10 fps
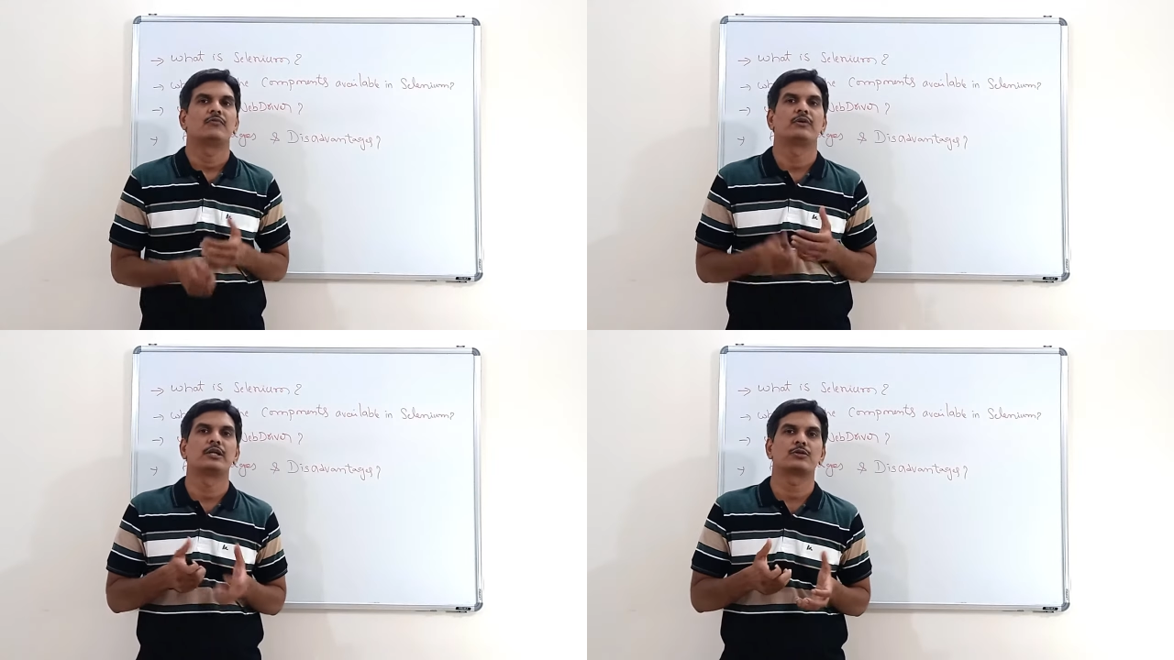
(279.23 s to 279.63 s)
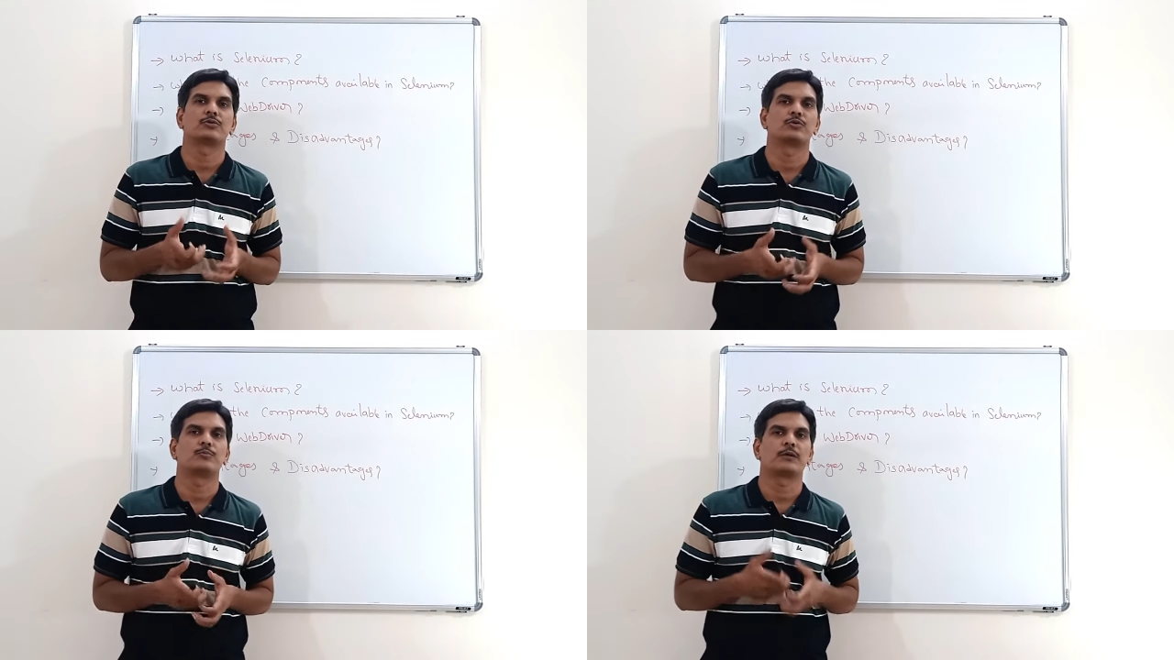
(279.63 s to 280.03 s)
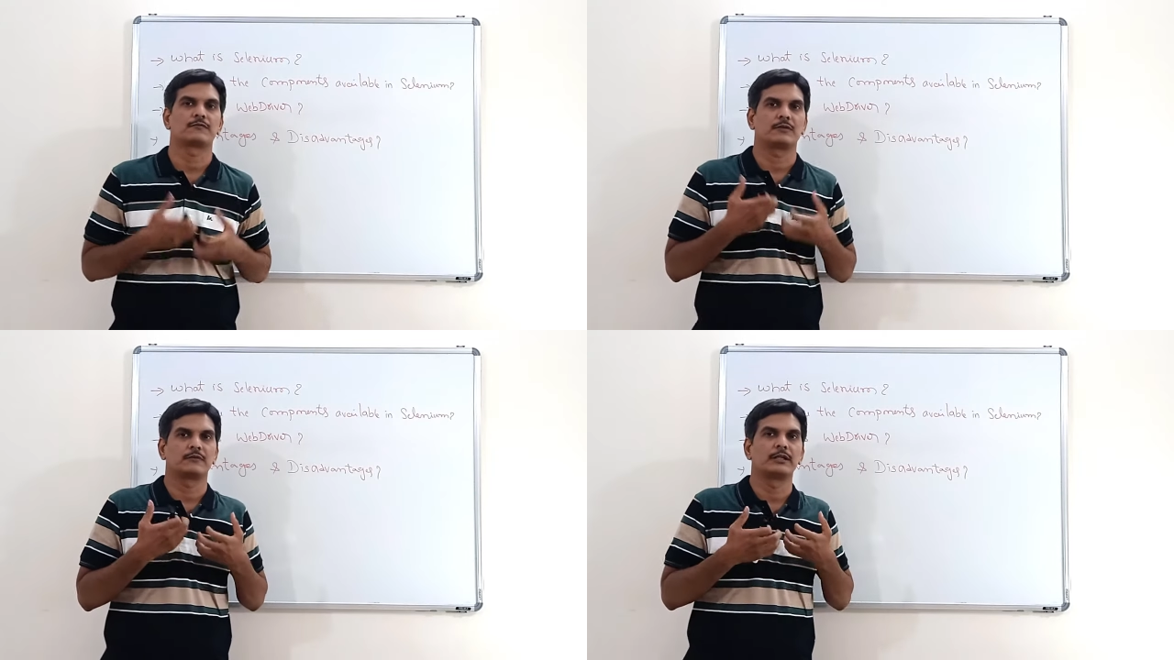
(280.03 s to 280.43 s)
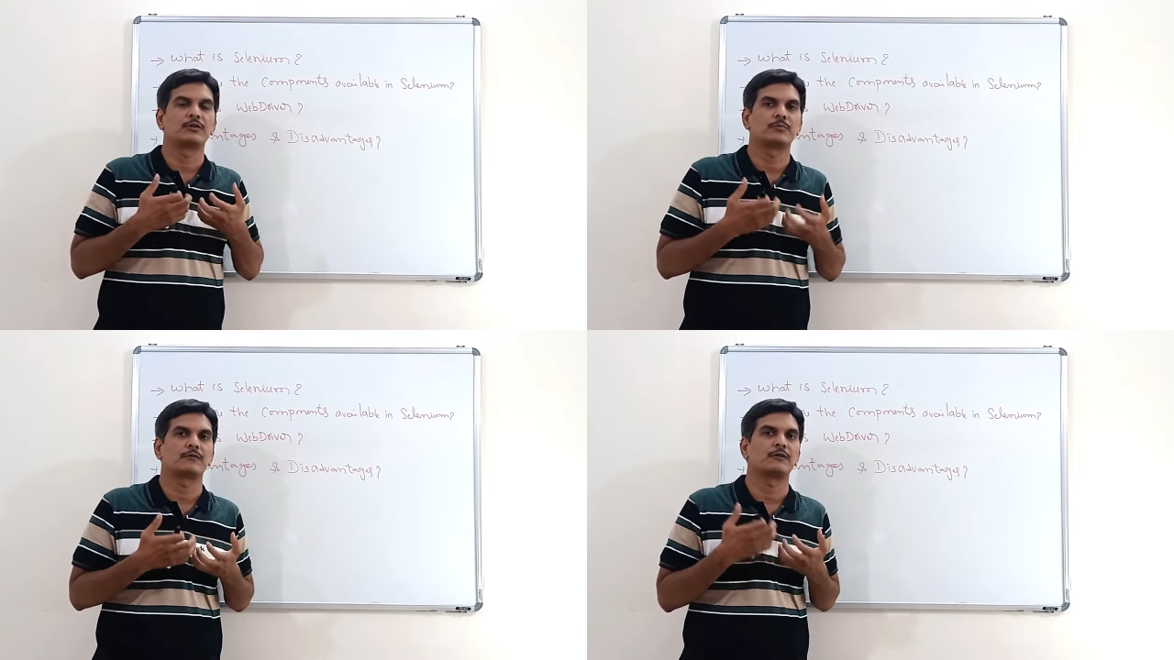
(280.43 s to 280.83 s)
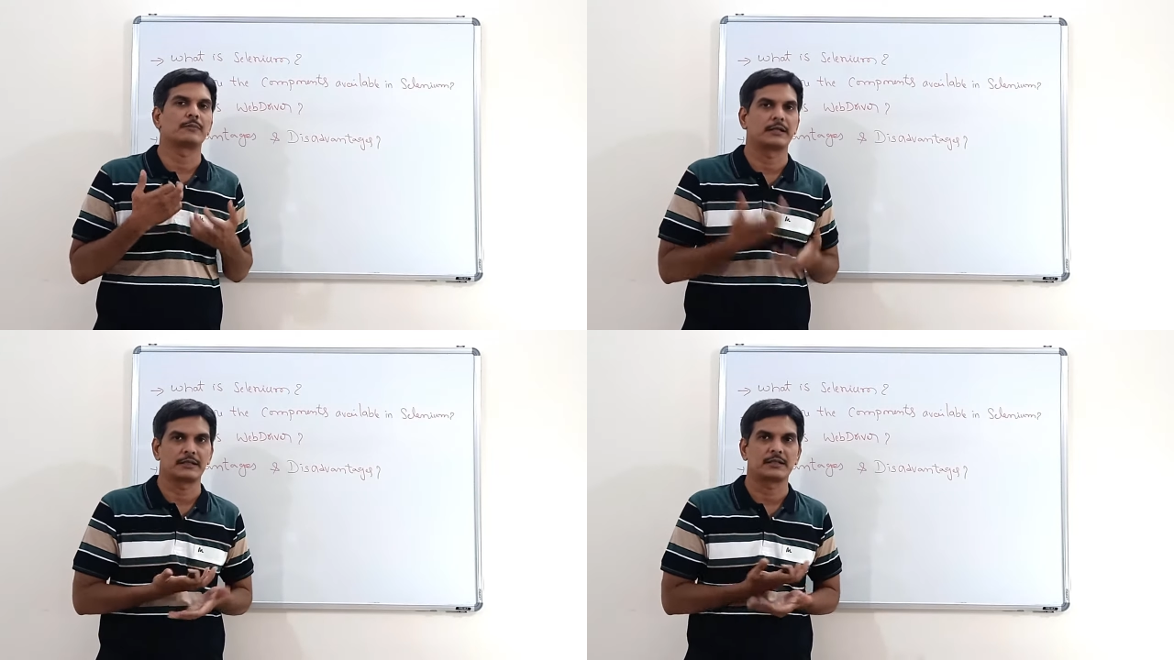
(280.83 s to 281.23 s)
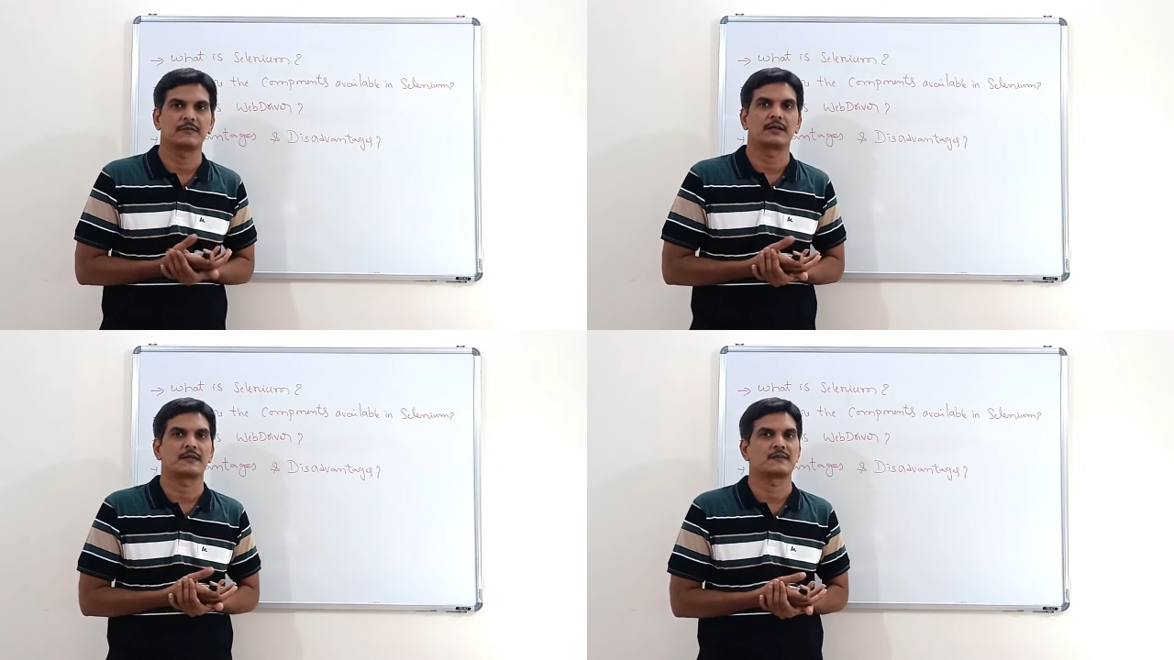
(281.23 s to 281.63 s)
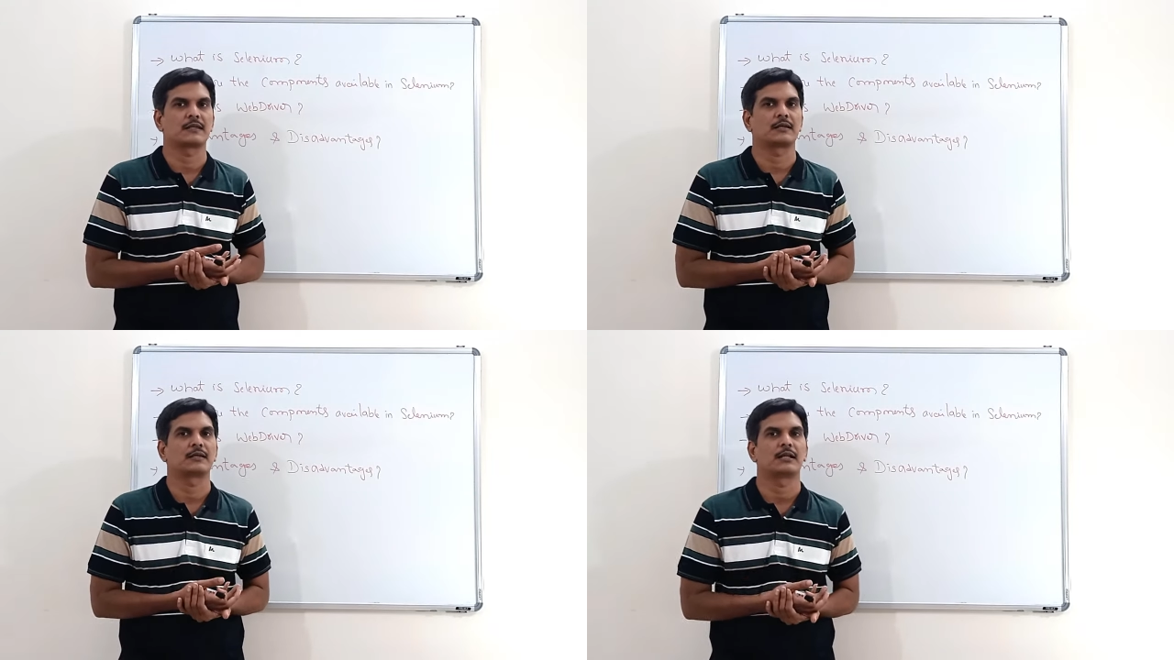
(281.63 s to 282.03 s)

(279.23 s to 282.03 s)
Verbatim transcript: we need to do perform we need to perform data driven testing